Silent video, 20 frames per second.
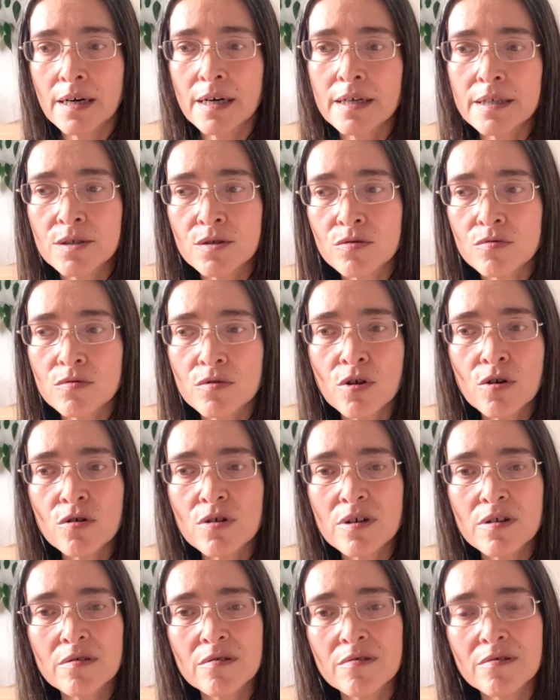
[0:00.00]
I
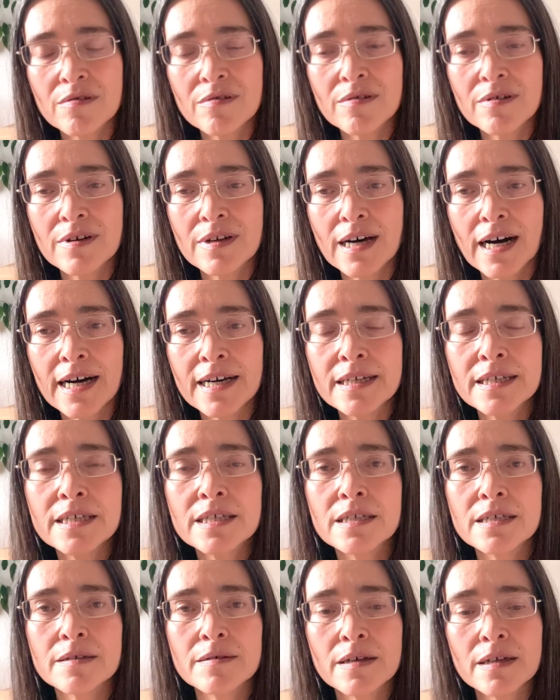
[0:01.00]

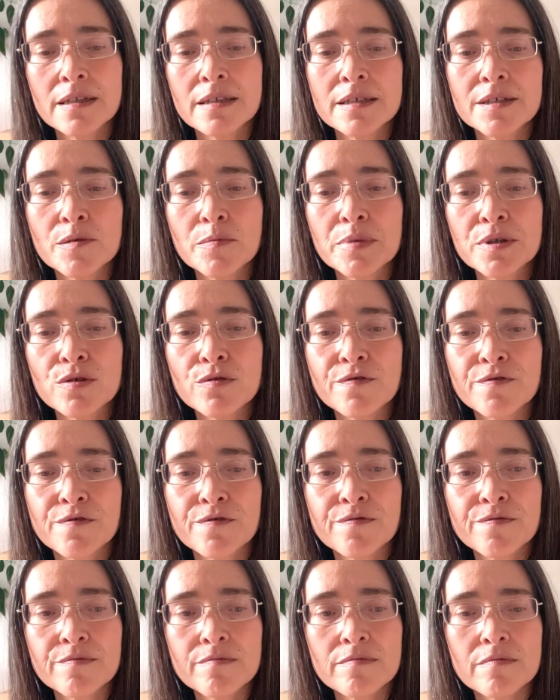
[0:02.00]
need a little bit
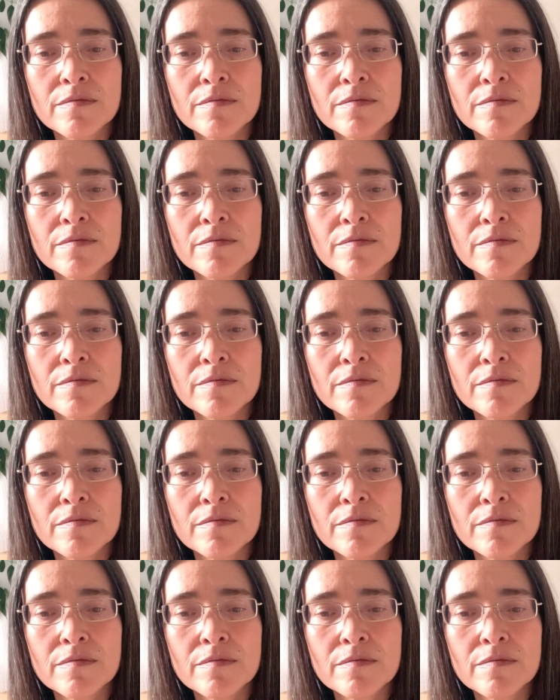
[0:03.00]
of